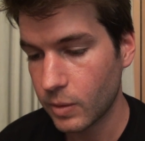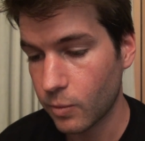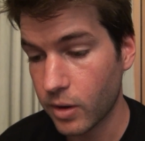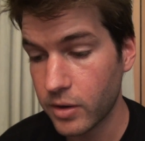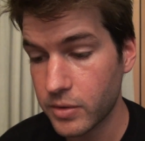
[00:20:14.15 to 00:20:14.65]

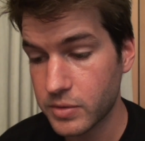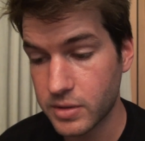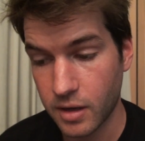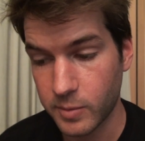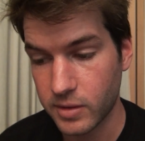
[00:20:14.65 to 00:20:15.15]
"Why are you
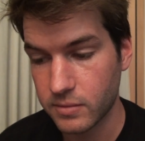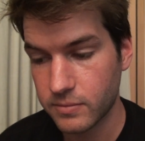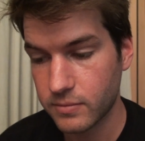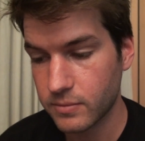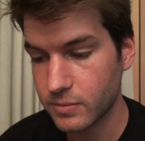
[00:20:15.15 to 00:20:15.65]
stopping?"
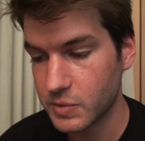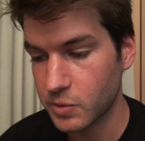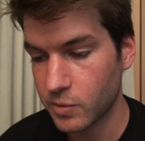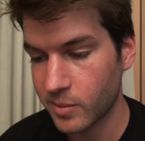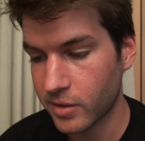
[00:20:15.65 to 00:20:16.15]
Sir
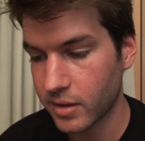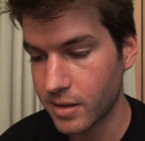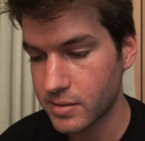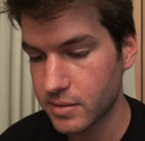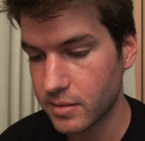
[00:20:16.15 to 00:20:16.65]
Waymar
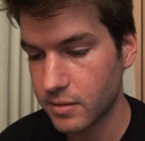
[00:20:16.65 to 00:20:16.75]
asked.